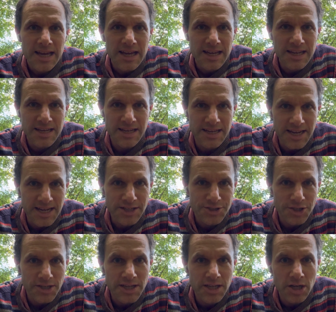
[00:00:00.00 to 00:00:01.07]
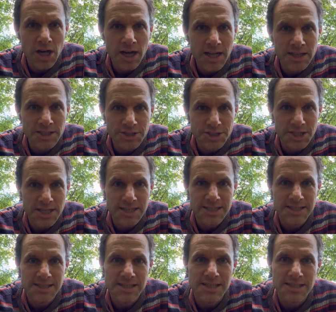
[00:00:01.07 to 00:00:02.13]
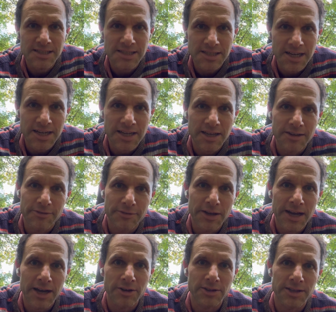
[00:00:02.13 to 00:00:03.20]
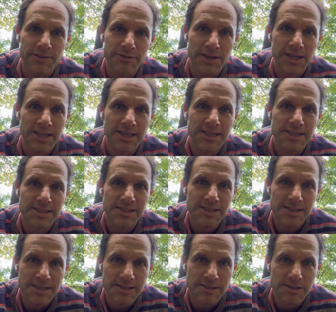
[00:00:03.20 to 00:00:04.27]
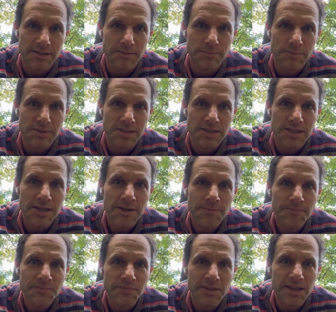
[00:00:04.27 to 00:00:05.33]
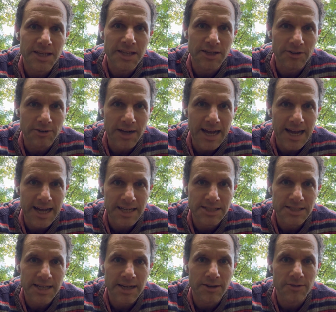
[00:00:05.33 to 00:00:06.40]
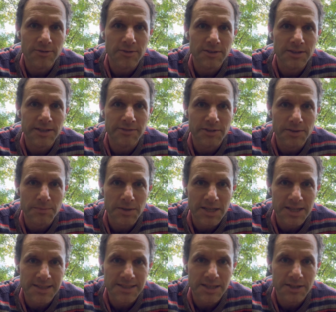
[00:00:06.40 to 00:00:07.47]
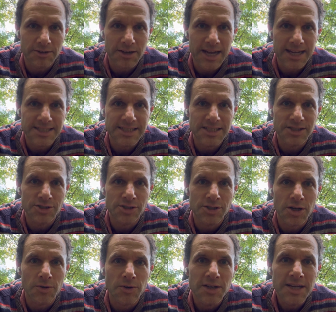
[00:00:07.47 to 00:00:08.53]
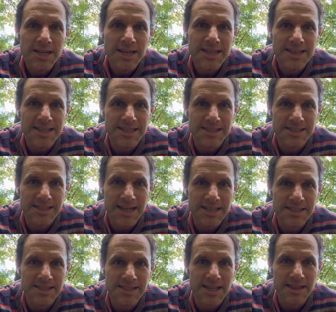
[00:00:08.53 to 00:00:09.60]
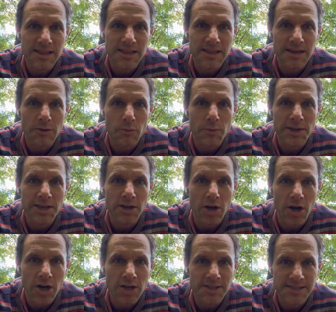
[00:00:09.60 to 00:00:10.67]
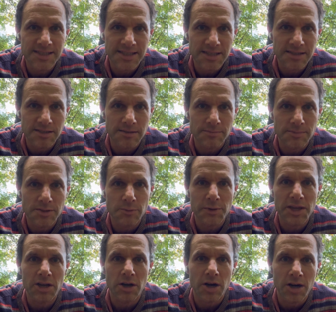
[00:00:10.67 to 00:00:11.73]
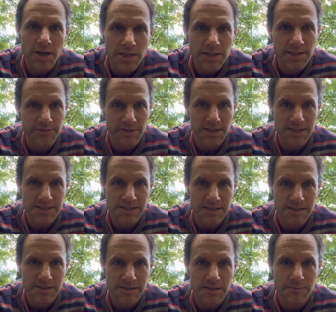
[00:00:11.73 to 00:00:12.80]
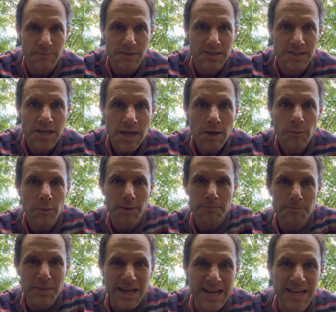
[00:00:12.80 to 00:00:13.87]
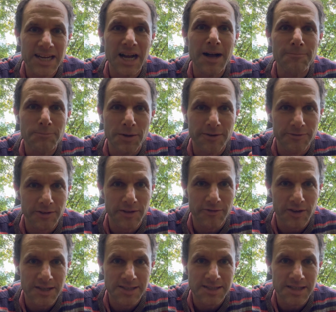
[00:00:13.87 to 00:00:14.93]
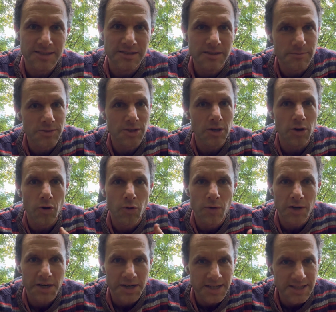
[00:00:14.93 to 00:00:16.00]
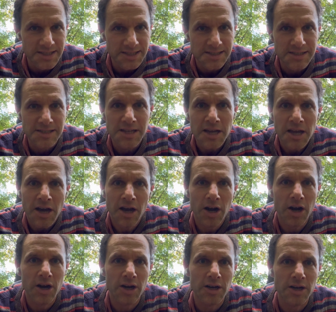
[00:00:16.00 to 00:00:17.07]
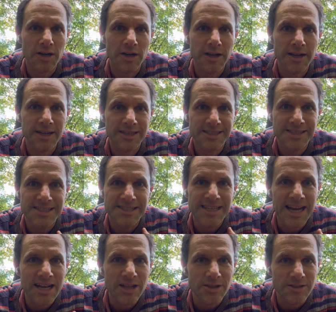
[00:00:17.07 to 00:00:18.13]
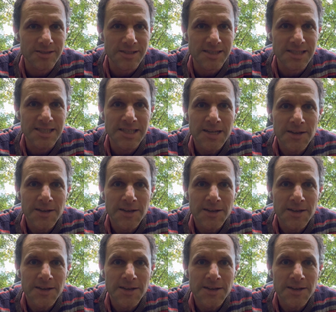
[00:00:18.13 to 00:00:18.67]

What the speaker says: nature, ecology is the study of how living systems interact, how living beings interact. And so this sense that we are systems, we are living systems. We're made up of living systems, our organs, our cells,